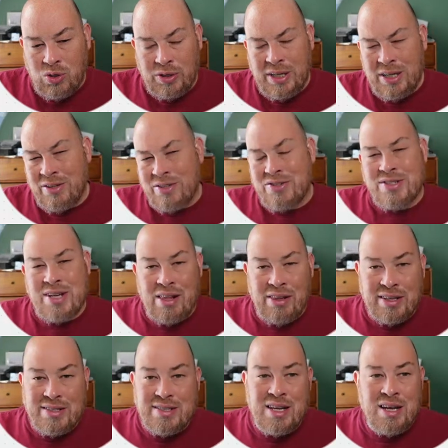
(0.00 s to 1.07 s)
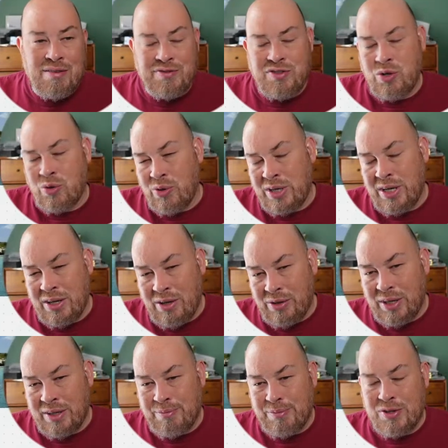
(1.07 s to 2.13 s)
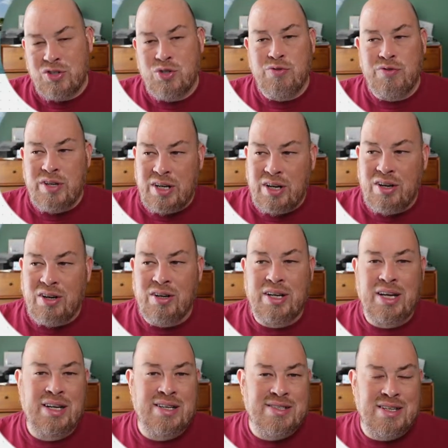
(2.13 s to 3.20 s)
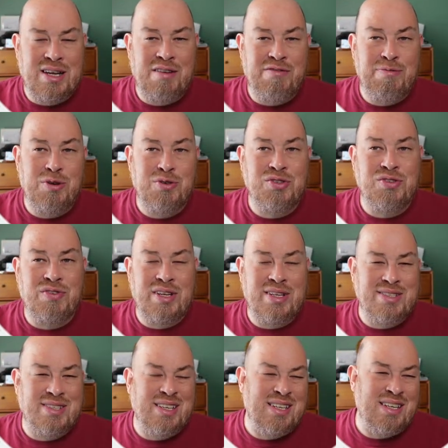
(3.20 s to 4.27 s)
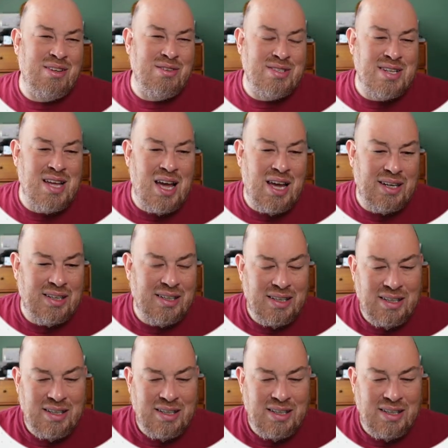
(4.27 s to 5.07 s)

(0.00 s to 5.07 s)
They're selling stuff to a souvenir kind of stuff. Most of it is, it's not